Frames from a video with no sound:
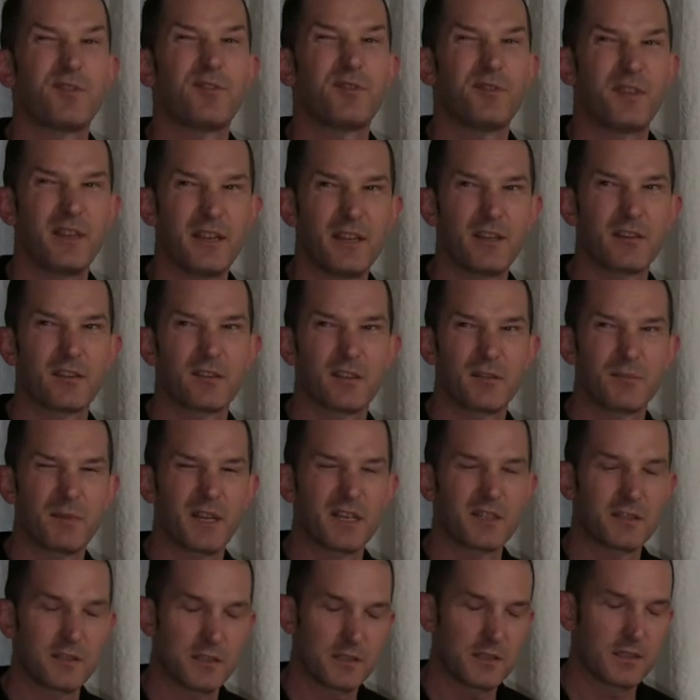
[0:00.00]
fear
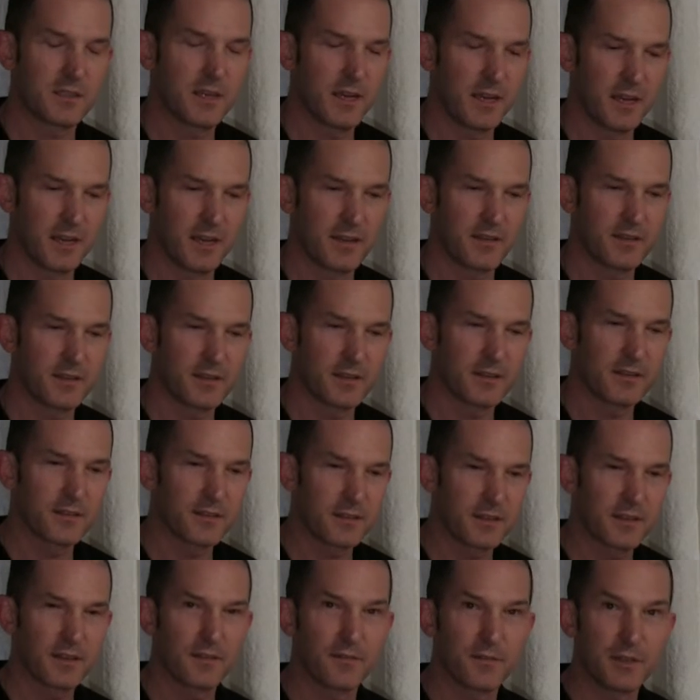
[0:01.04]
amongst the
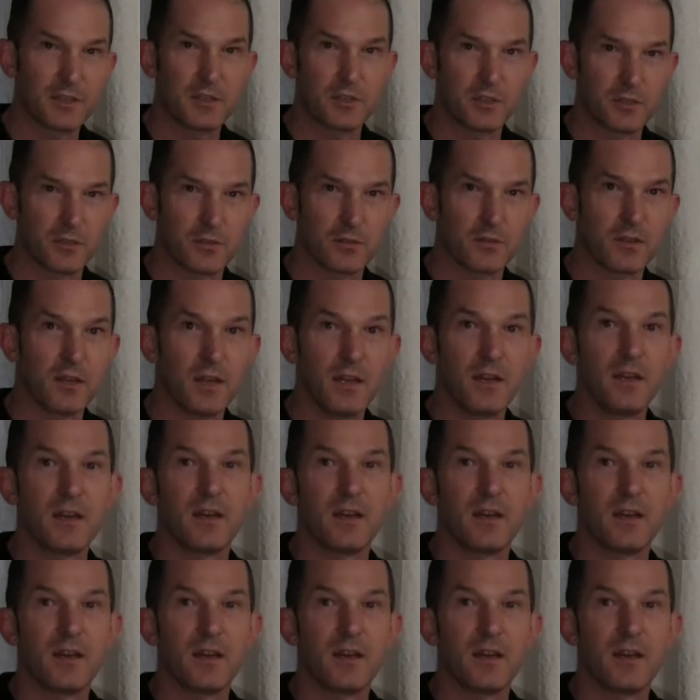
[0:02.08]
conventional